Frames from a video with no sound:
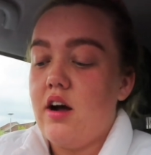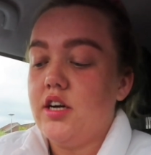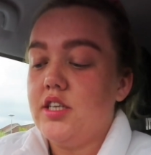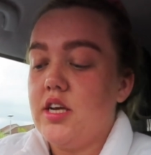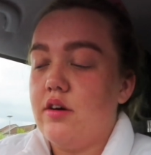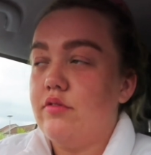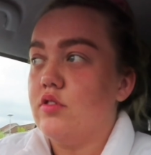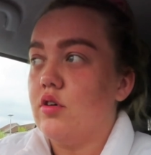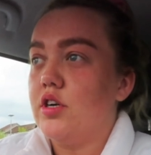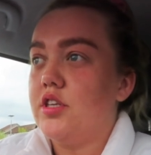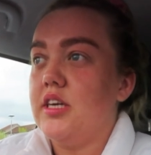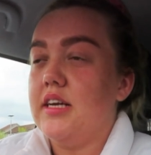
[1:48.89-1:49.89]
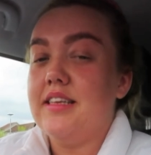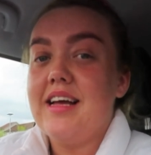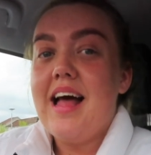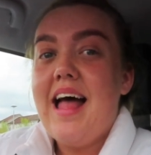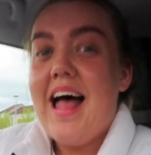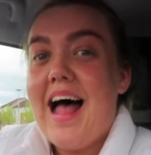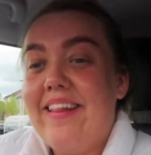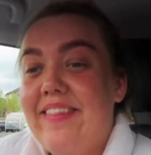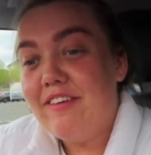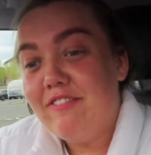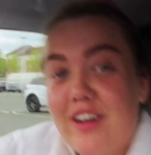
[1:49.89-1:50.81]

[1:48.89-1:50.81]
herself sorted and then